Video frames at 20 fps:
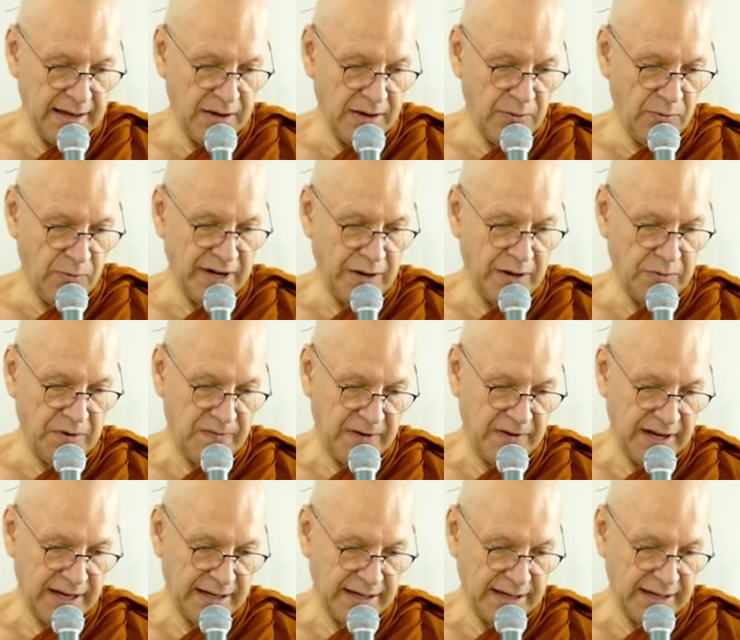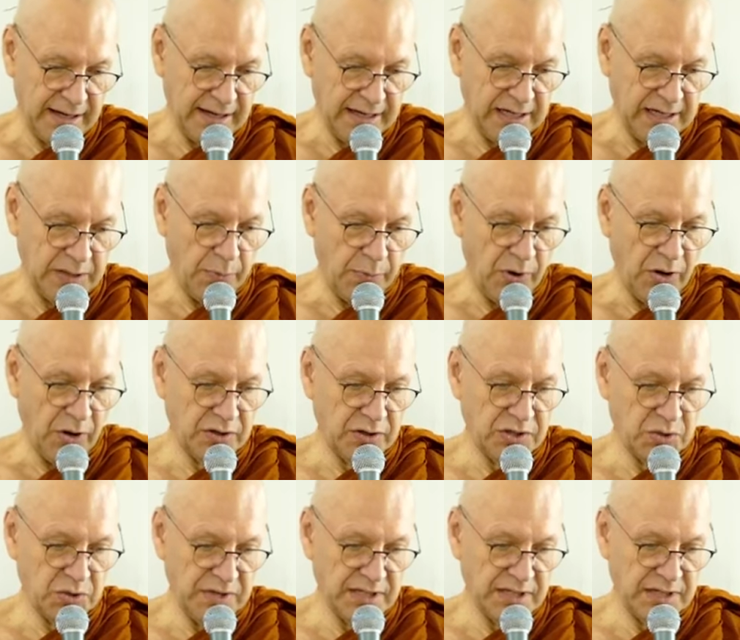When I reflected, it blocks
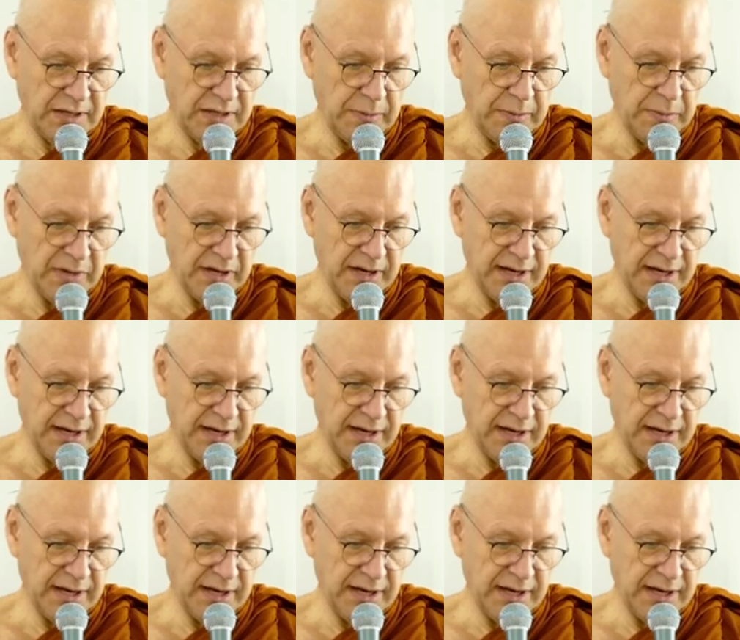wisdom,